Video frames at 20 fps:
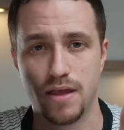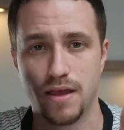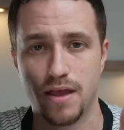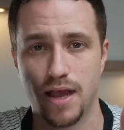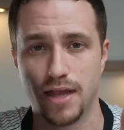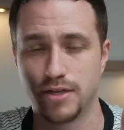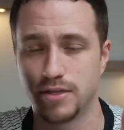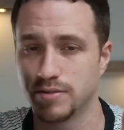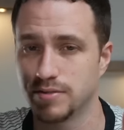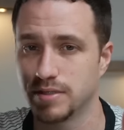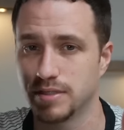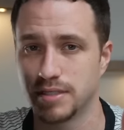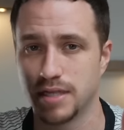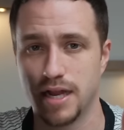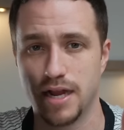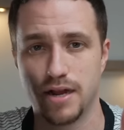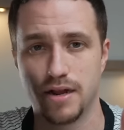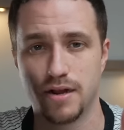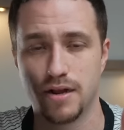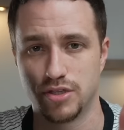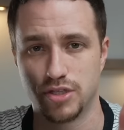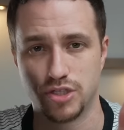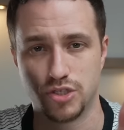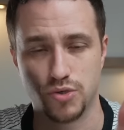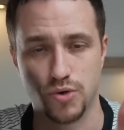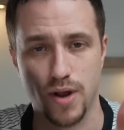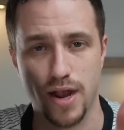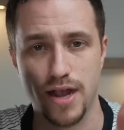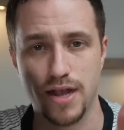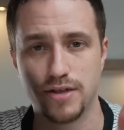I don't desire the
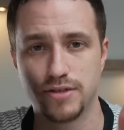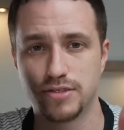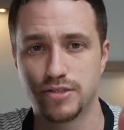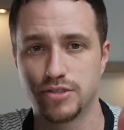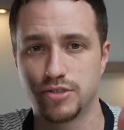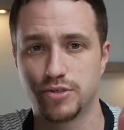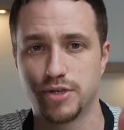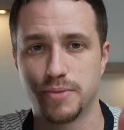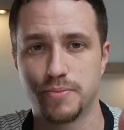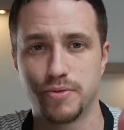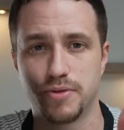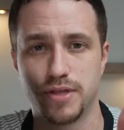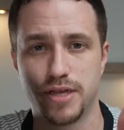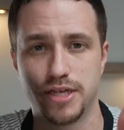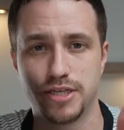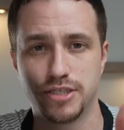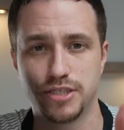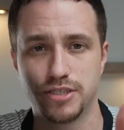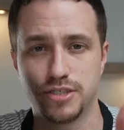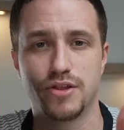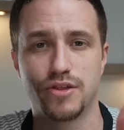trials, the tribulations.